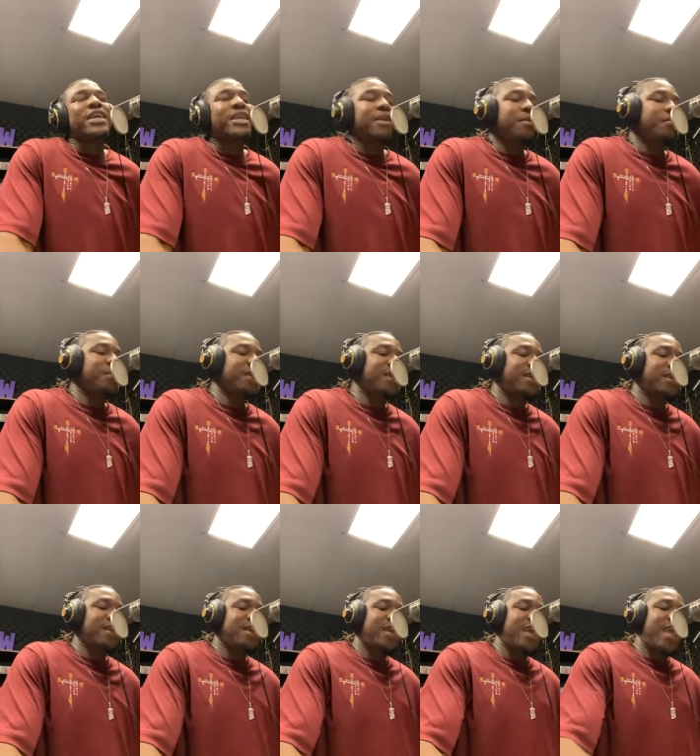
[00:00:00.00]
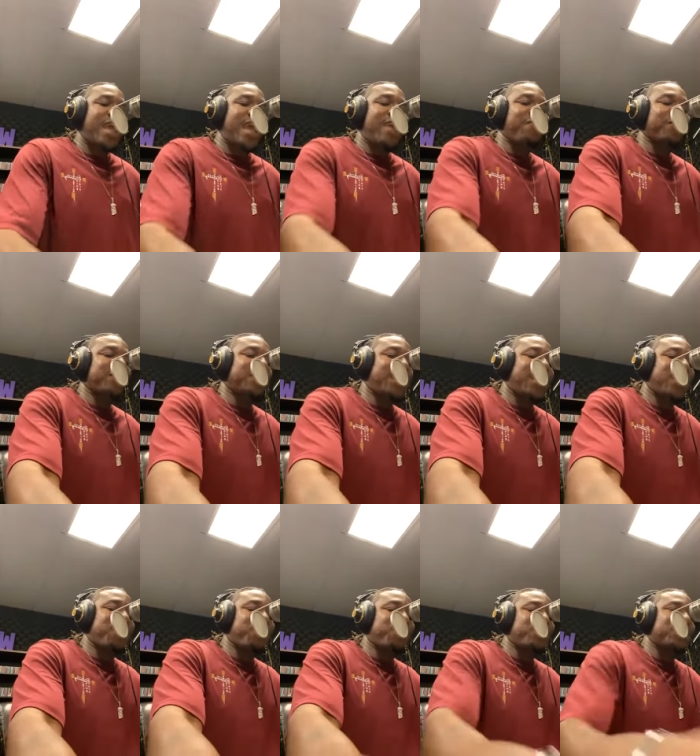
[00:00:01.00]
end up being
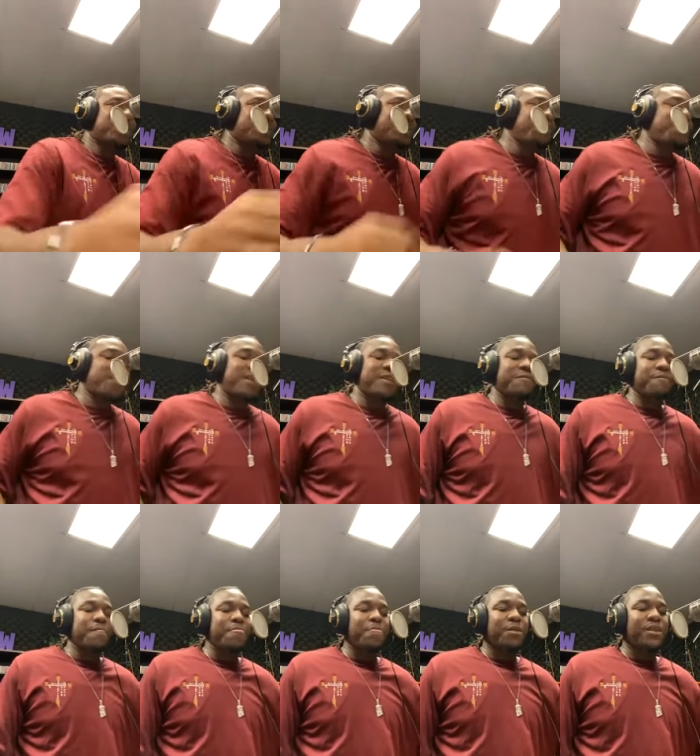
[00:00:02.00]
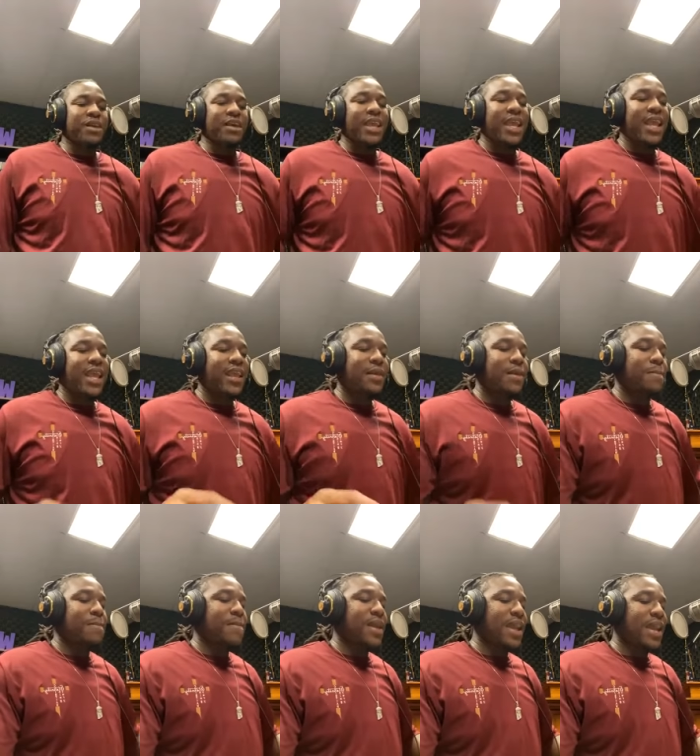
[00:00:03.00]
everything Christian. Amen.
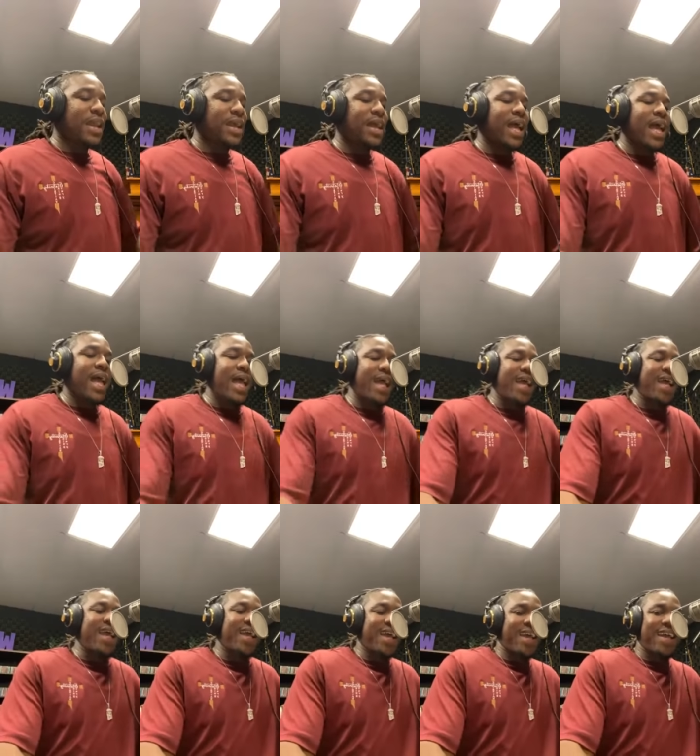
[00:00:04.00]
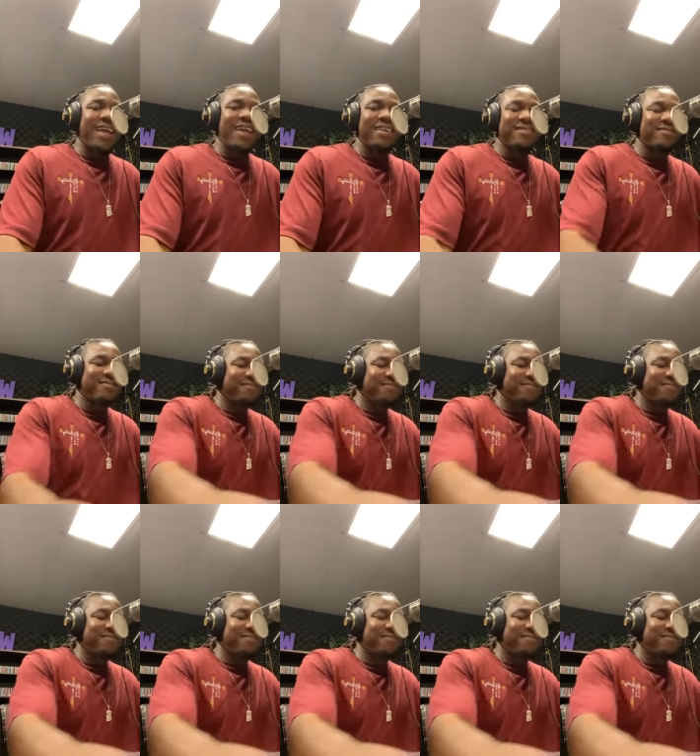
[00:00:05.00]
Amen. Uh-huh.